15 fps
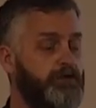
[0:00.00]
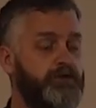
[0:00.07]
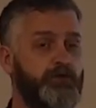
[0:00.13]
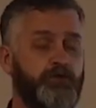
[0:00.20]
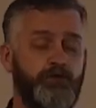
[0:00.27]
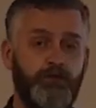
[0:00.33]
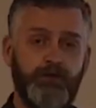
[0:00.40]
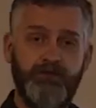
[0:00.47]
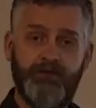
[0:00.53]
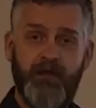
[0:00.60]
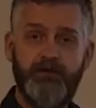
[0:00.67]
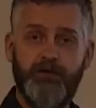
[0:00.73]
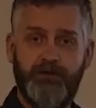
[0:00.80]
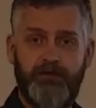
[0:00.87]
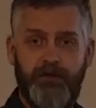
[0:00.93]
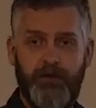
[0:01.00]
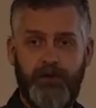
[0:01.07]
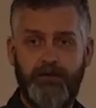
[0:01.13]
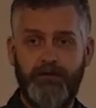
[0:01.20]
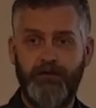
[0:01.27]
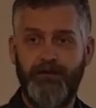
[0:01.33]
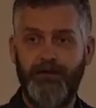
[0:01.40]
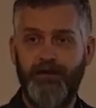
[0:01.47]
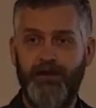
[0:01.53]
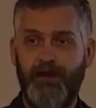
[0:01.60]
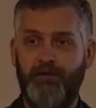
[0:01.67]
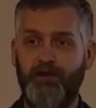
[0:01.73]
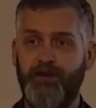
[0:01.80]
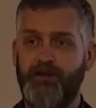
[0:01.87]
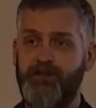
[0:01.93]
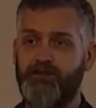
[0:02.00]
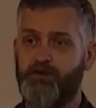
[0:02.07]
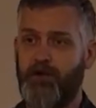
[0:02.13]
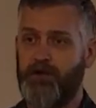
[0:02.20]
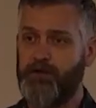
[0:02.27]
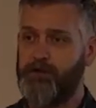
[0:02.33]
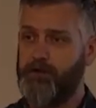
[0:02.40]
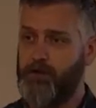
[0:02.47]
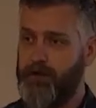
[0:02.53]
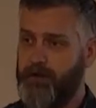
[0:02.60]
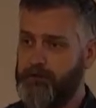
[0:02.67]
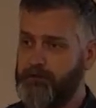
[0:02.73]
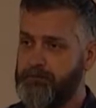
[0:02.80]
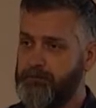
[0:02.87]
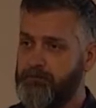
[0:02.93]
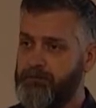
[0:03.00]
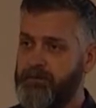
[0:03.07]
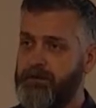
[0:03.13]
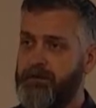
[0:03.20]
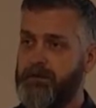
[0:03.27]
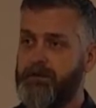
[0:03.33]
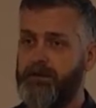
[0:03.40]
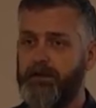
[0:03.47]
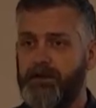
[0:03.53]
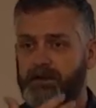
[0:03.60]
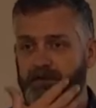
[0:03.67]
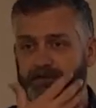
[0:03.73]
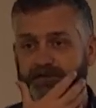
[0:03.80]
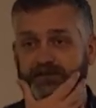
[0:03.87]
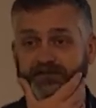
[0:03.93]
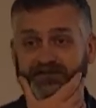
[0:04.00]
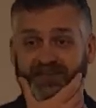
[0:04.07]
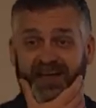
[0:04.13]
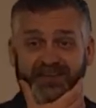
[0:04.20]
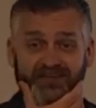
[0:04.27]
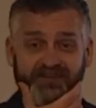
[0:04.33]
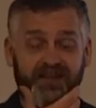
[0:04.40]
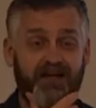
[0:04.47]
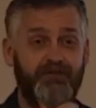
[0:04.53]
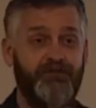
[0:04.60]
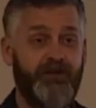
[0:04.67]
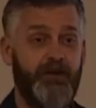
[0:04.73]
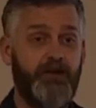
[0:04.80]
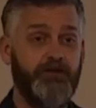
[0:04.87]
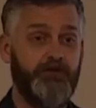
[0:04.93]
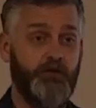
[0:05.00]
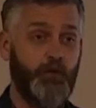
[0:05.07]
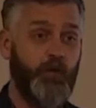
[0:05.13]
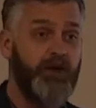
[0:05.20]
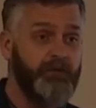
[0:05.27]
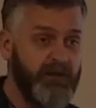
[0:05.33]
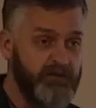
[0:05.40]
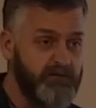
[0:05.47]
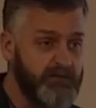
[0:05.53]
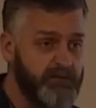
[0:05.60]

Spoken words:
to do this other thing, and then he traded her in. He says, that's not fair to women.